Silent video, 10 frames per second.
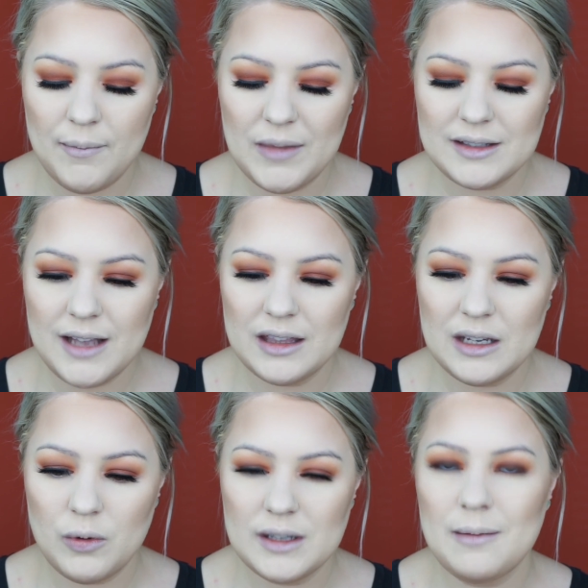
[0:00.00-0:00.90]
There's
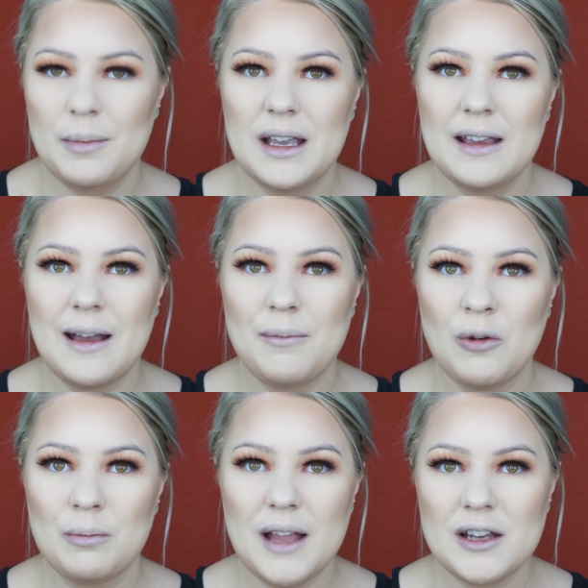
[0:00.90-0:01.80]
nothing worse than picking up
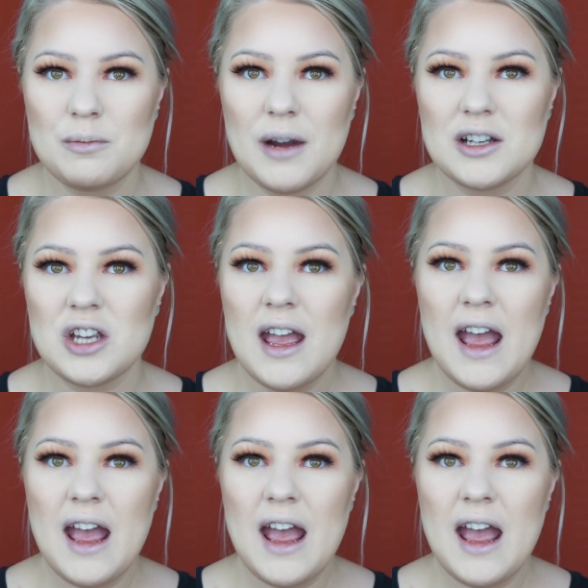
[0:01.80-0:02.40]
your blush brush